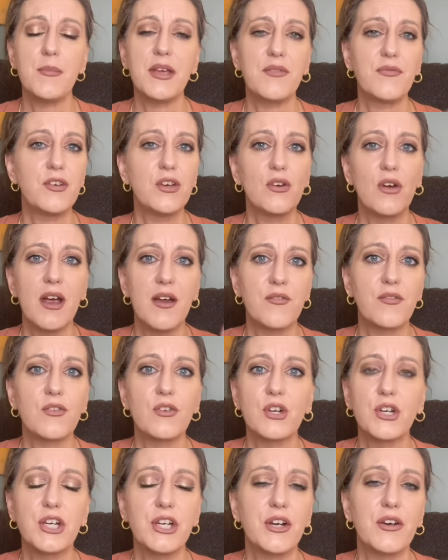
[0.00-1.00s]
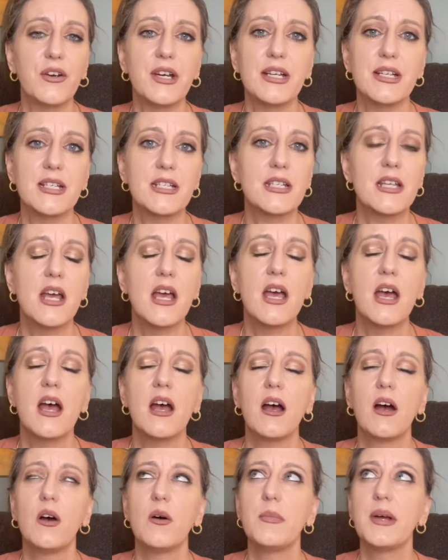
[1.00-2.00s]
If you're ever curious,
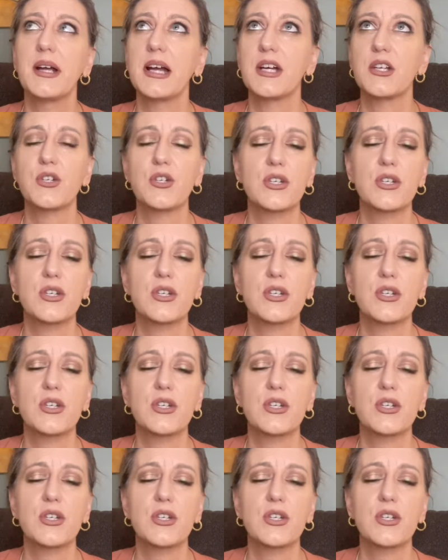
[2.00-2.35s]
oh my gosh,